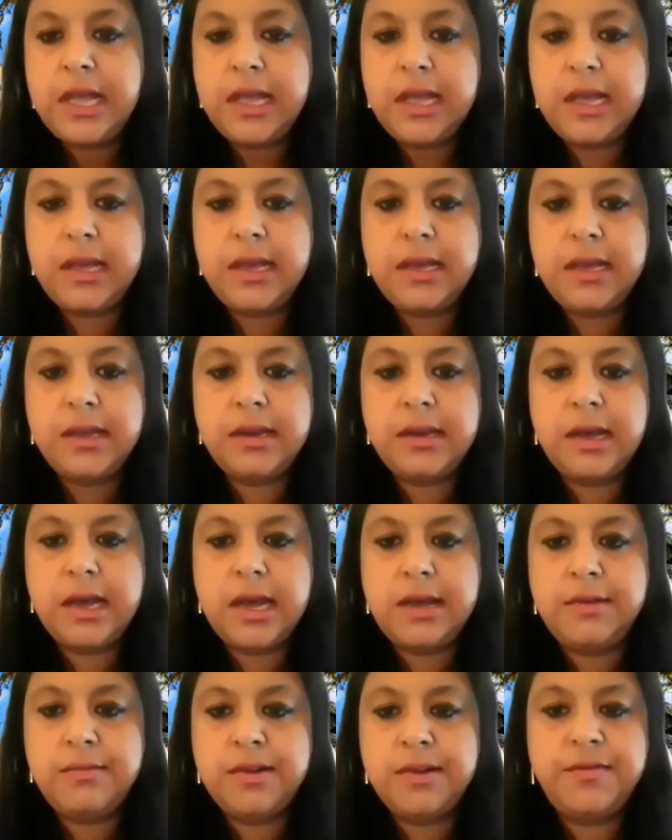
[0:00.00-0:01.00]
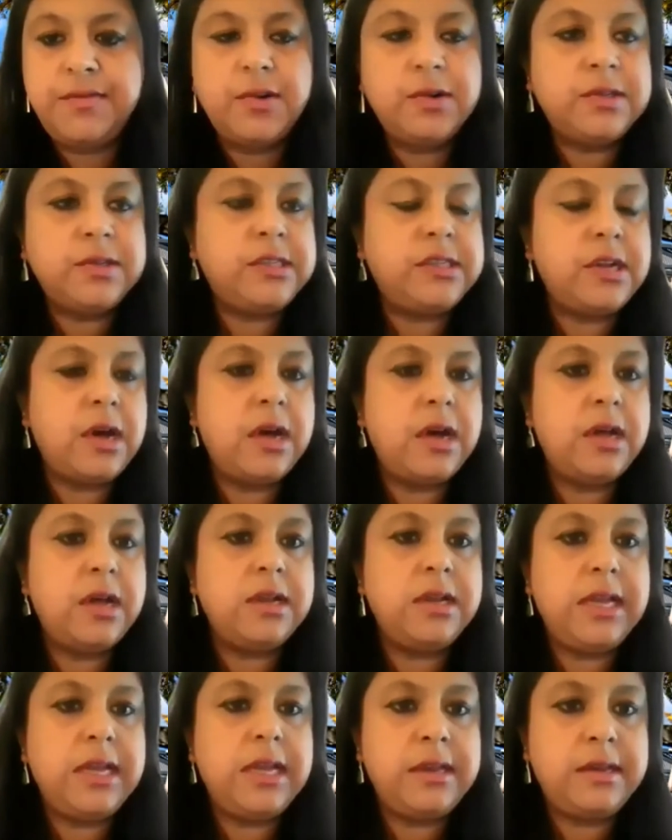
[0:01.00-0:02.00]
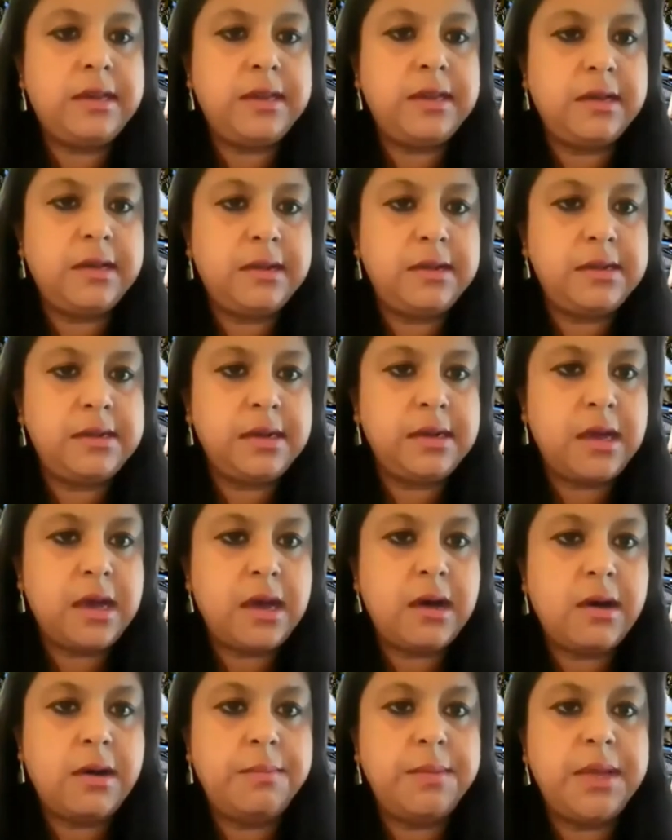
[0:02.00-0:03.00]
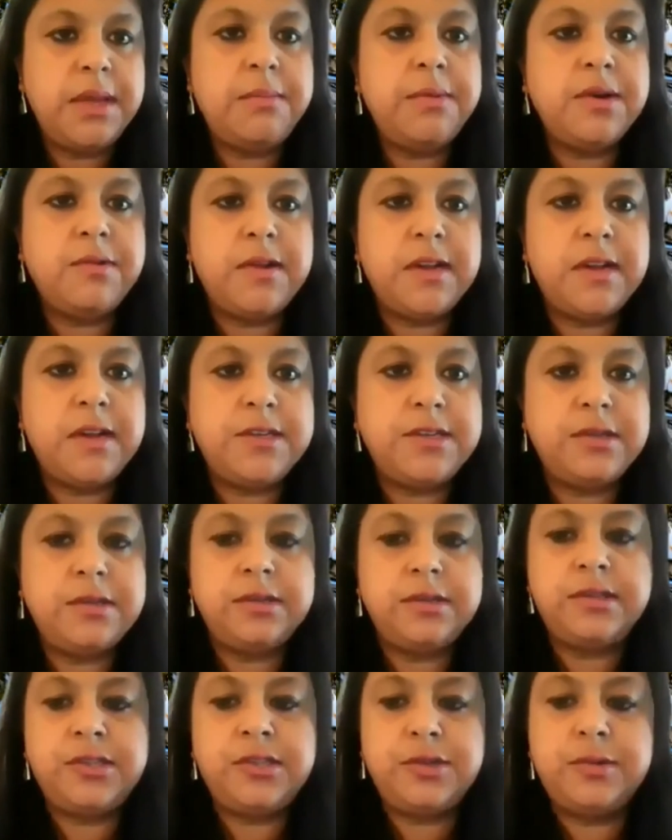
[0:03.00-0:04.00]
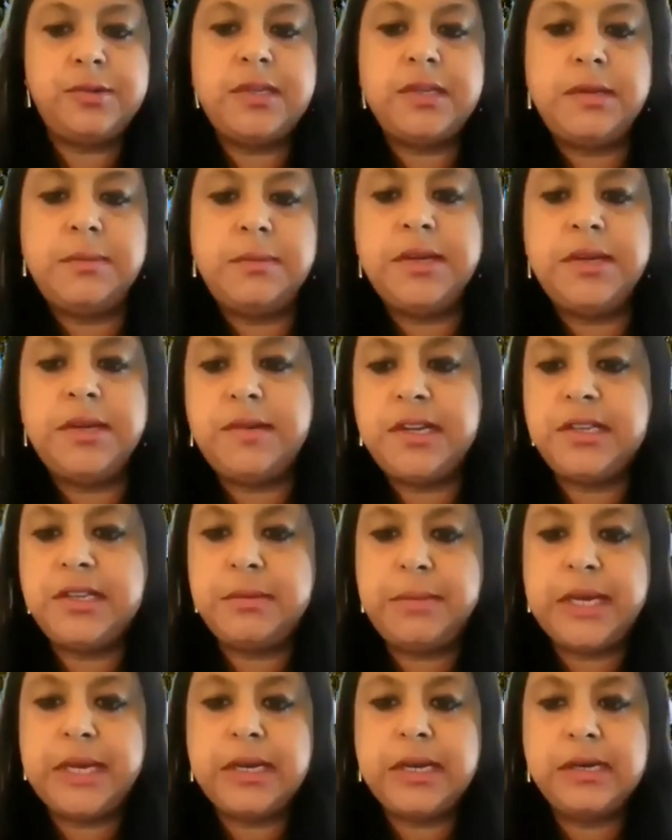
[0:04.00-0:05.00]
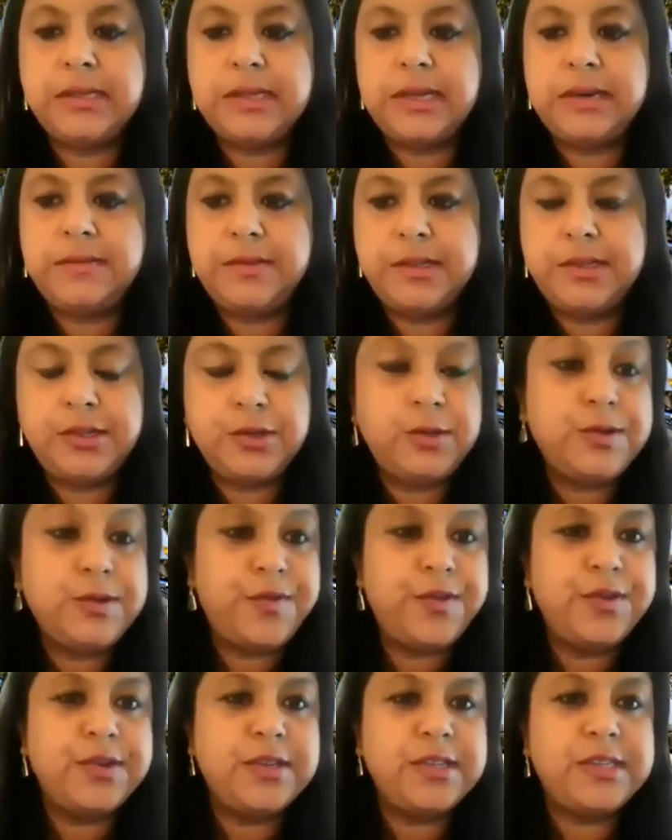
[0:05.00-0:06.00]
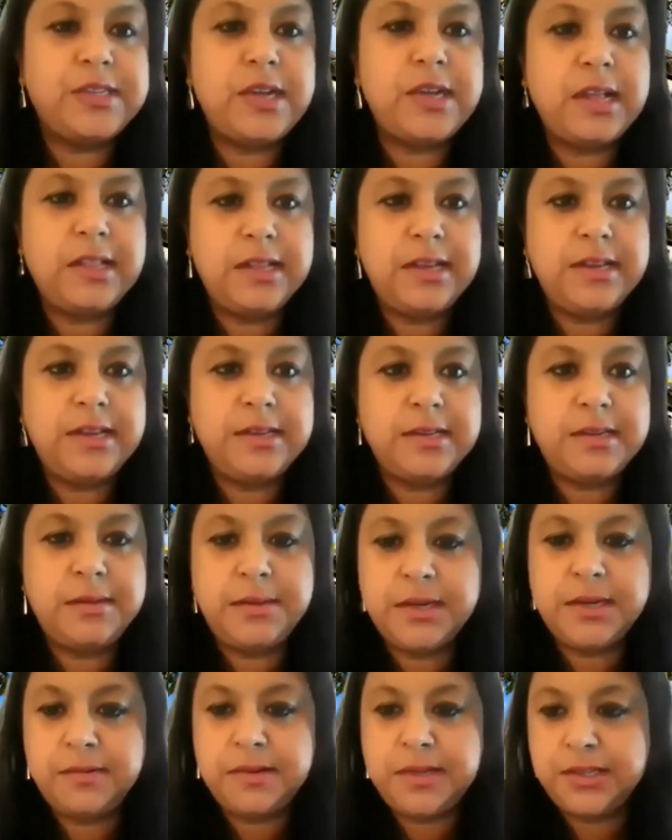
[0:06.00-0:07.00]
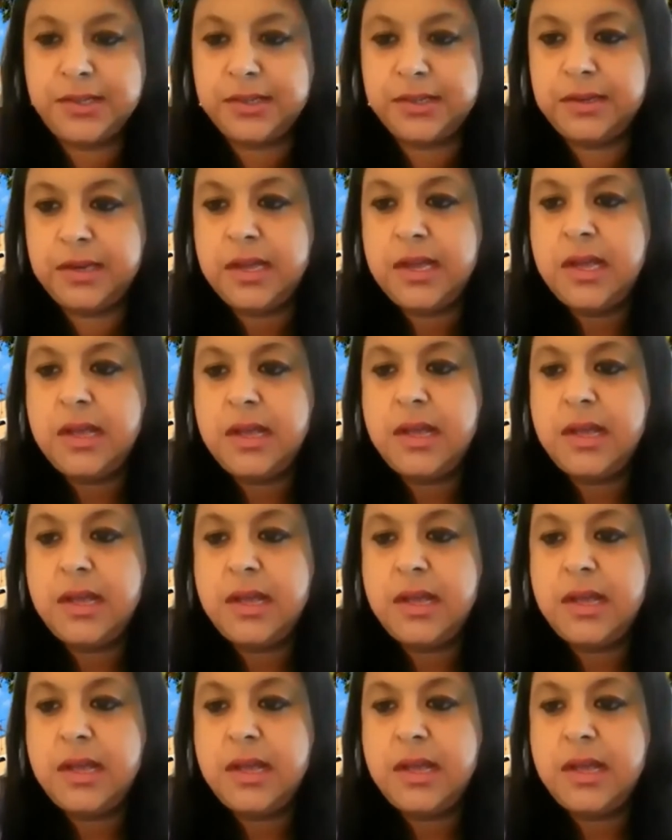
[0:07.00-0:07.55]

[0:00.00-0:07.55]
And I will focus on Indian immigration, student immigration, because I was told to focus on the Indian immigration